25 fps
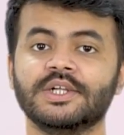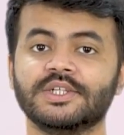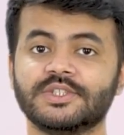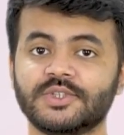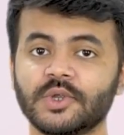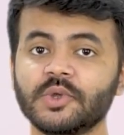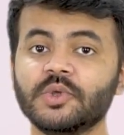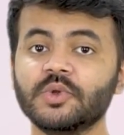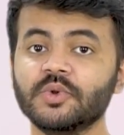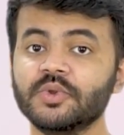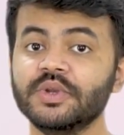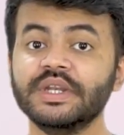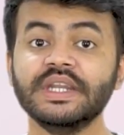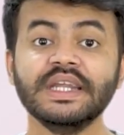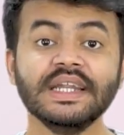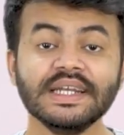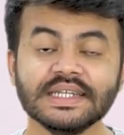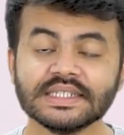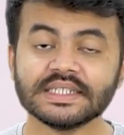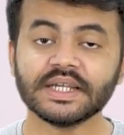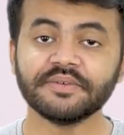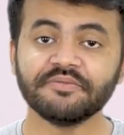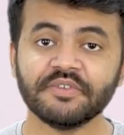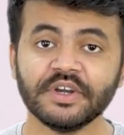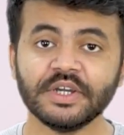So you
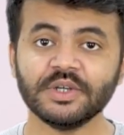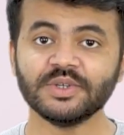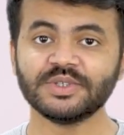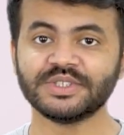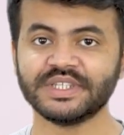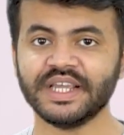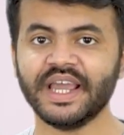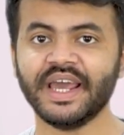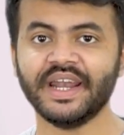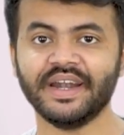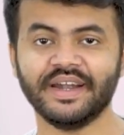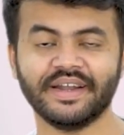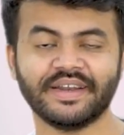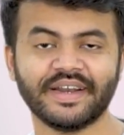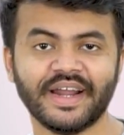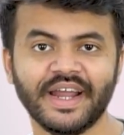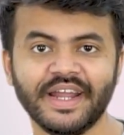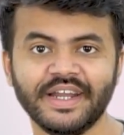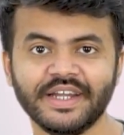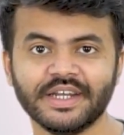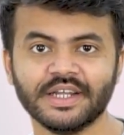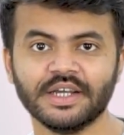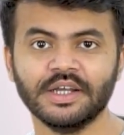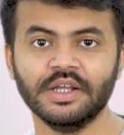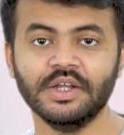need someone to share it,
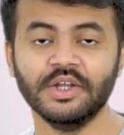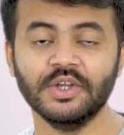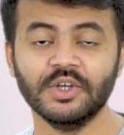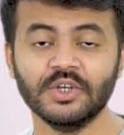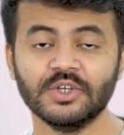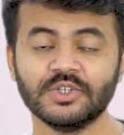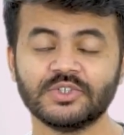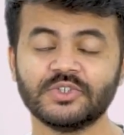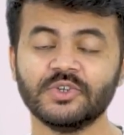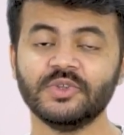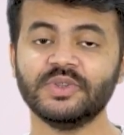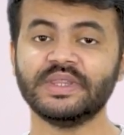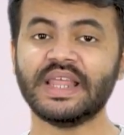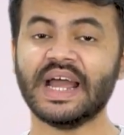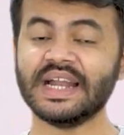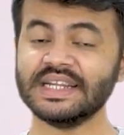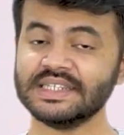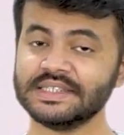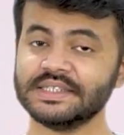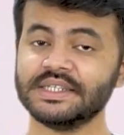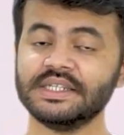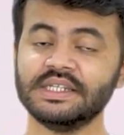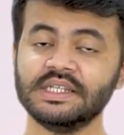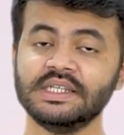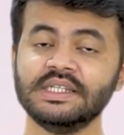right? So that
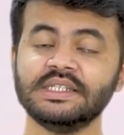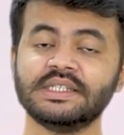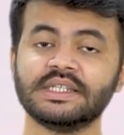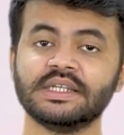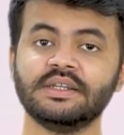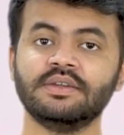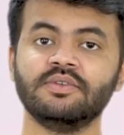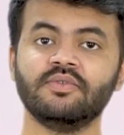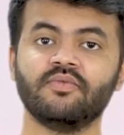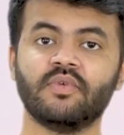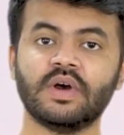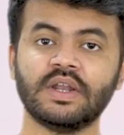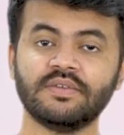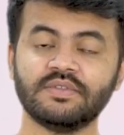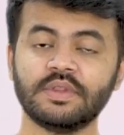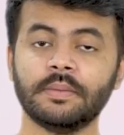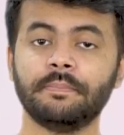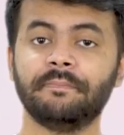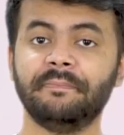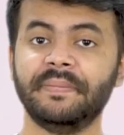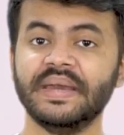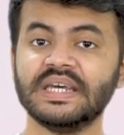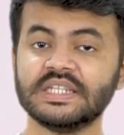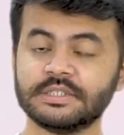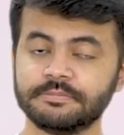is the reason one of the
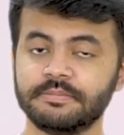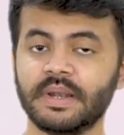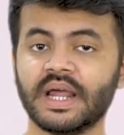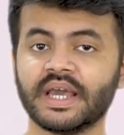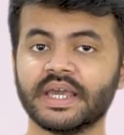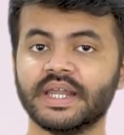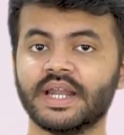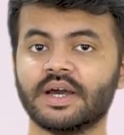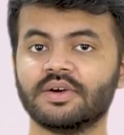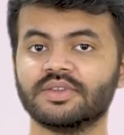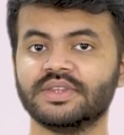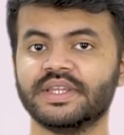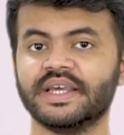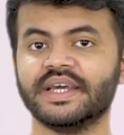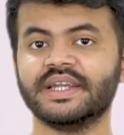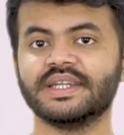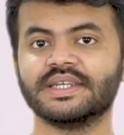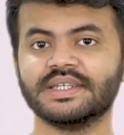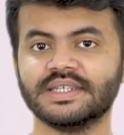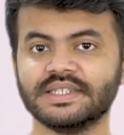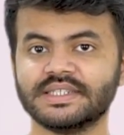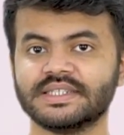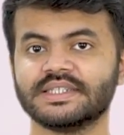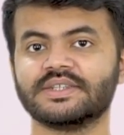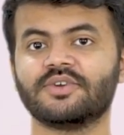best plugin out there
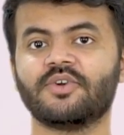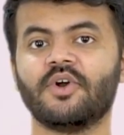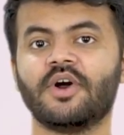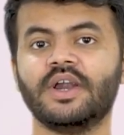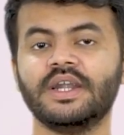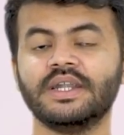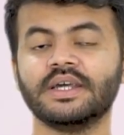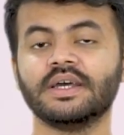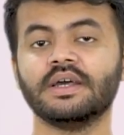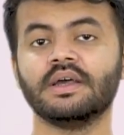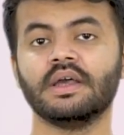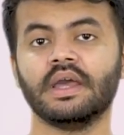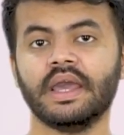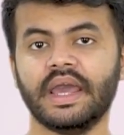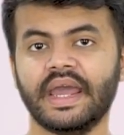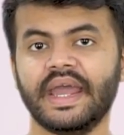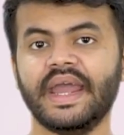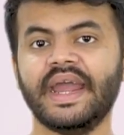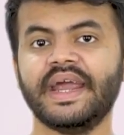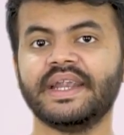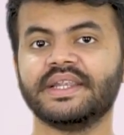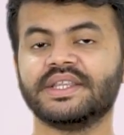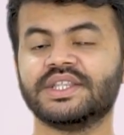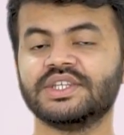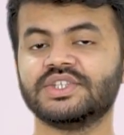is called
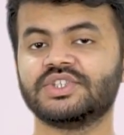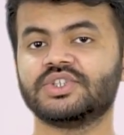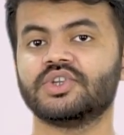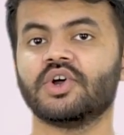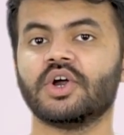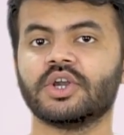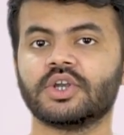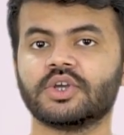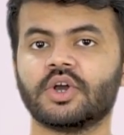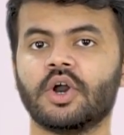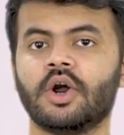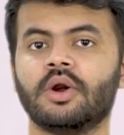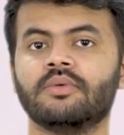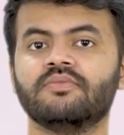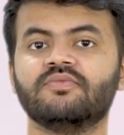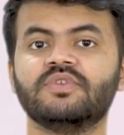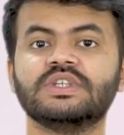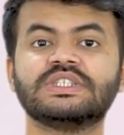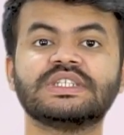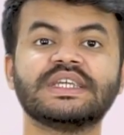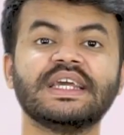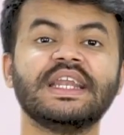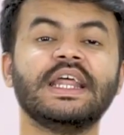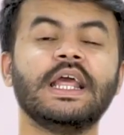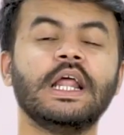AddThis.com,
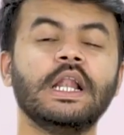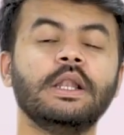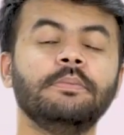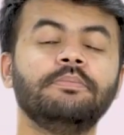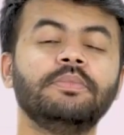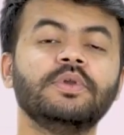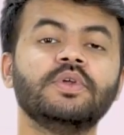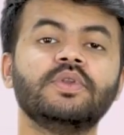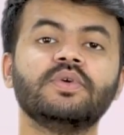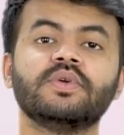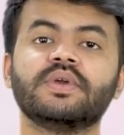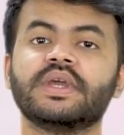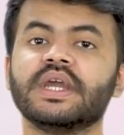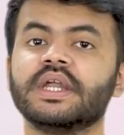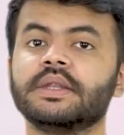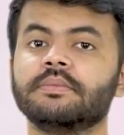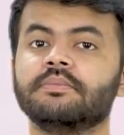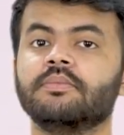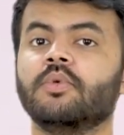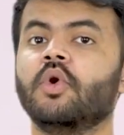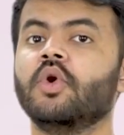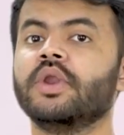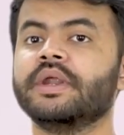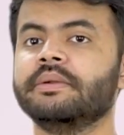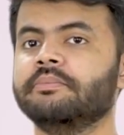which can help you to get
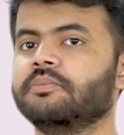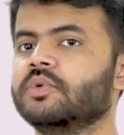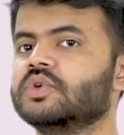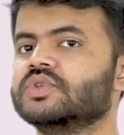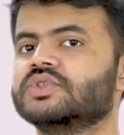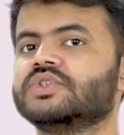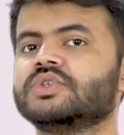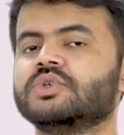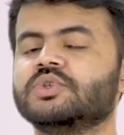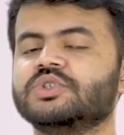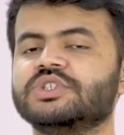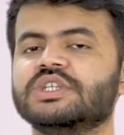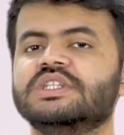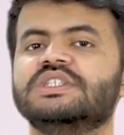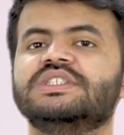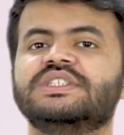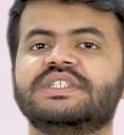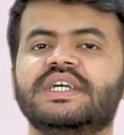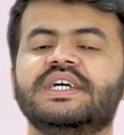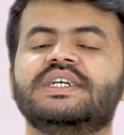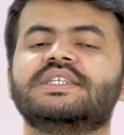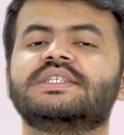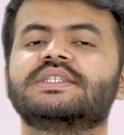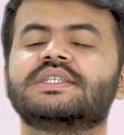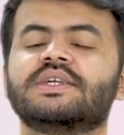more and more social
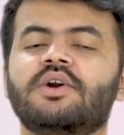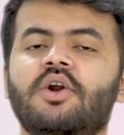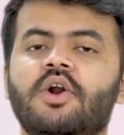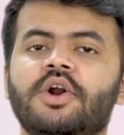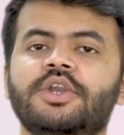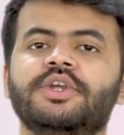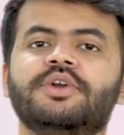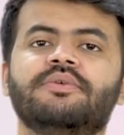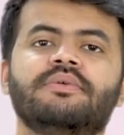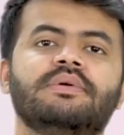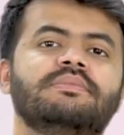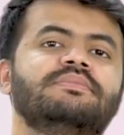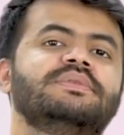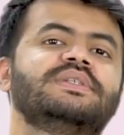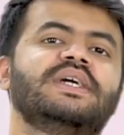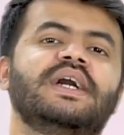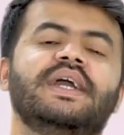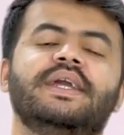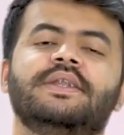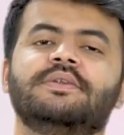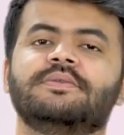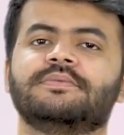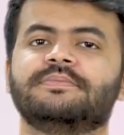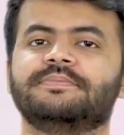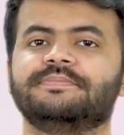shares on your
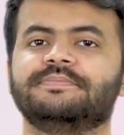website.